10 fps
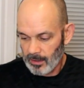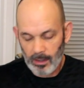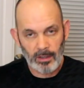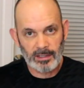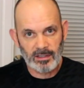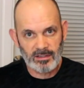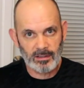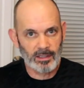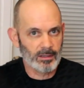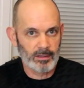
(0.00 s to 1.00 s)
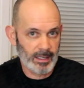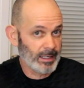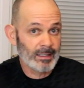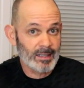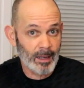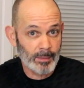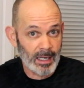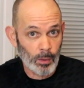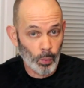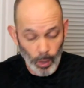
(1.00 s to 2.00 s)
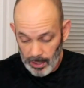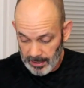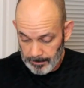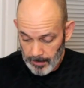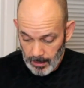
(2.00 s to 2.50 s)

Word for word: all at this, you know, at any time that I wanted.